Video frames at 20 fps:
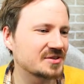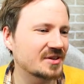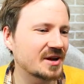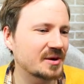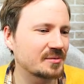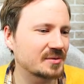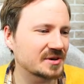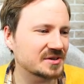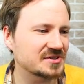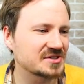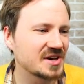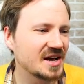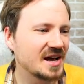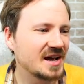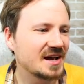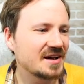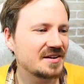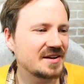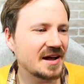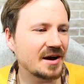so that works.
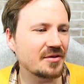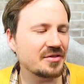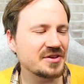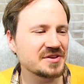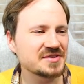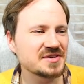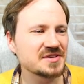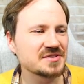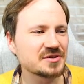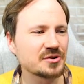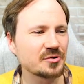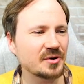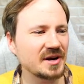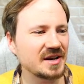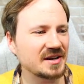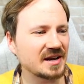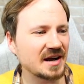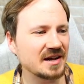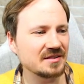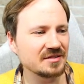Now, this is
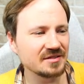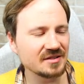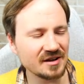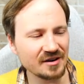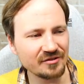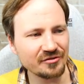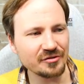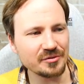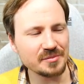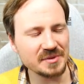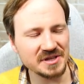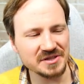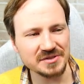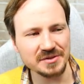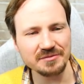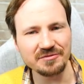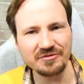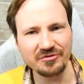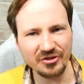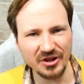great. I love me
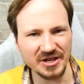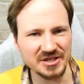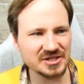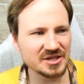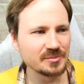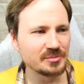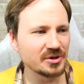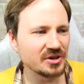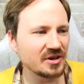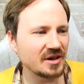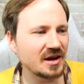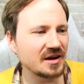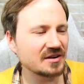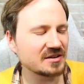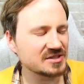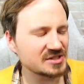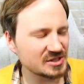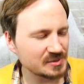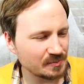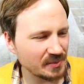some flexible
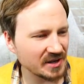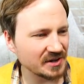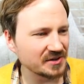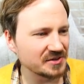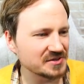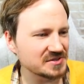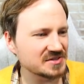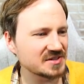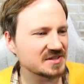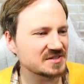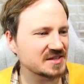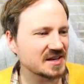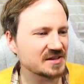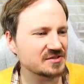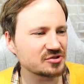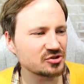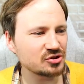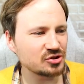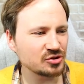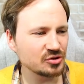spells. This
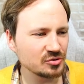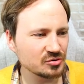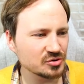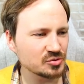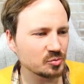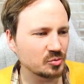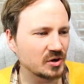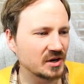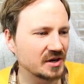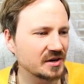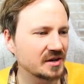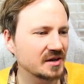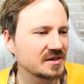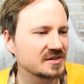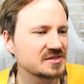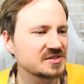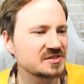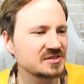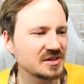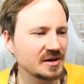has choose one,
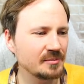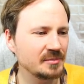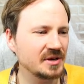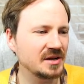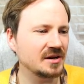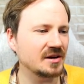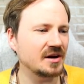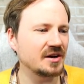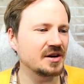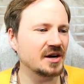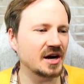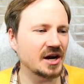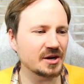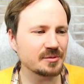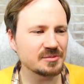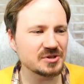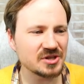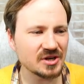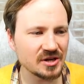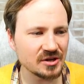summon an
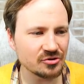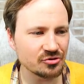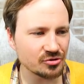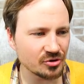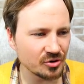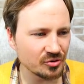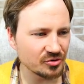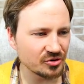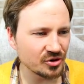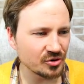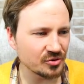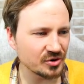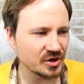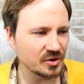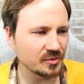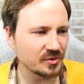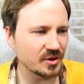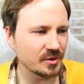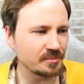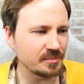automaton drone
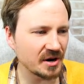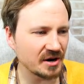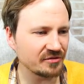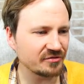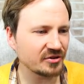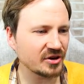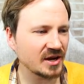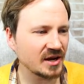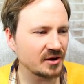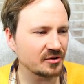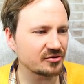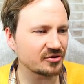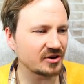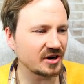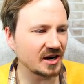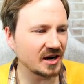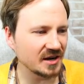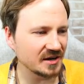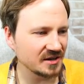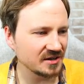token with a buff
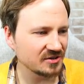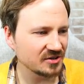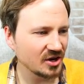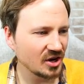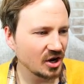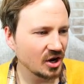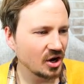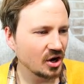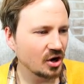counter on it,